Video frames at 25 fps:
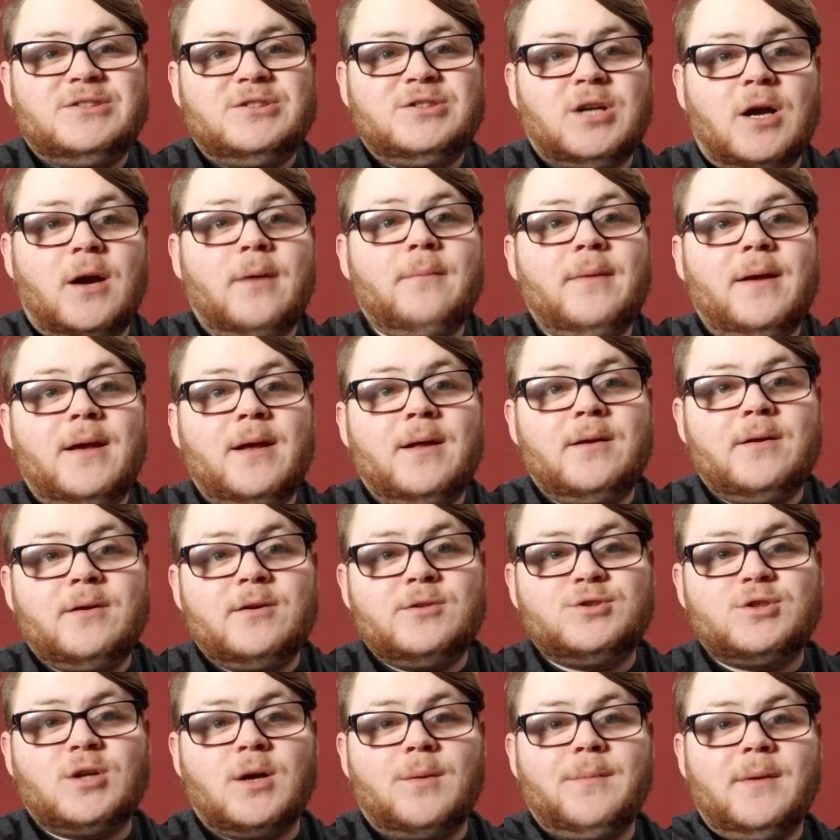Charmander,
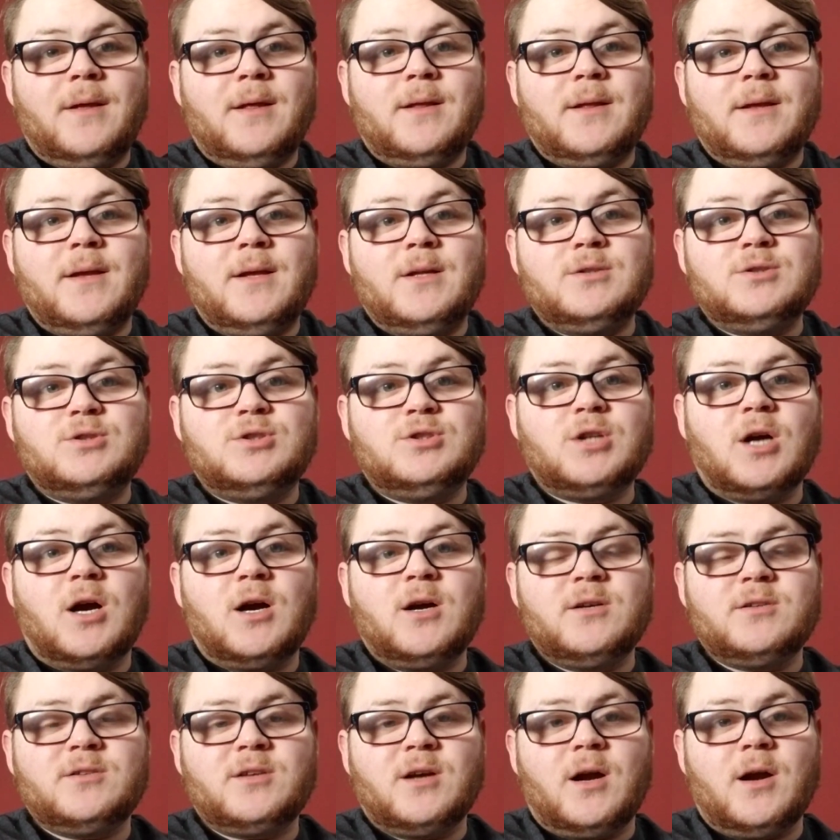Charmeleon,
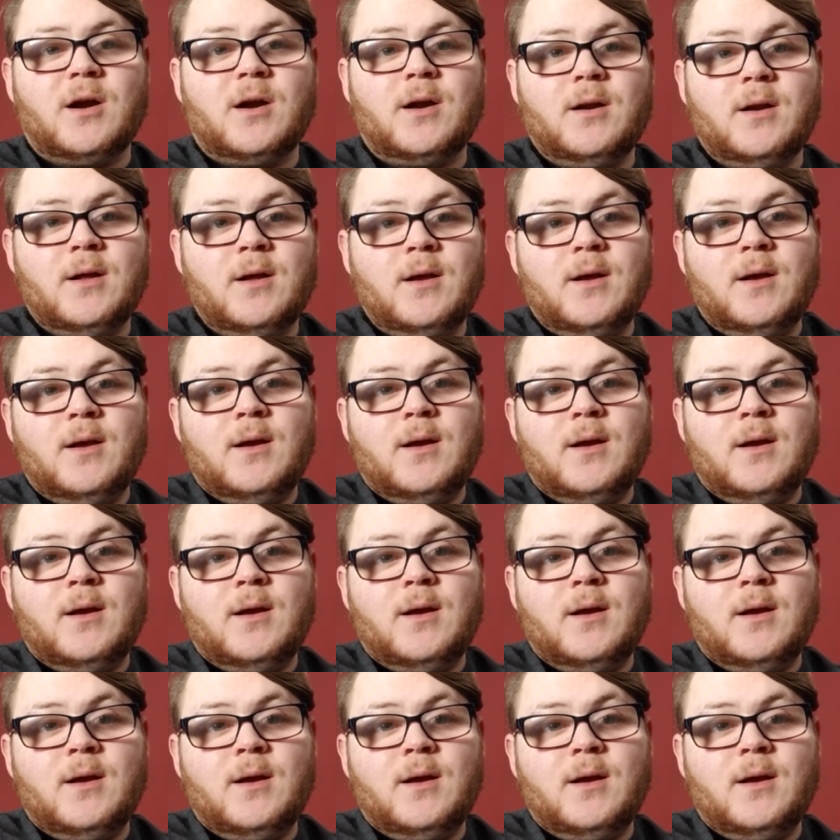Charizard,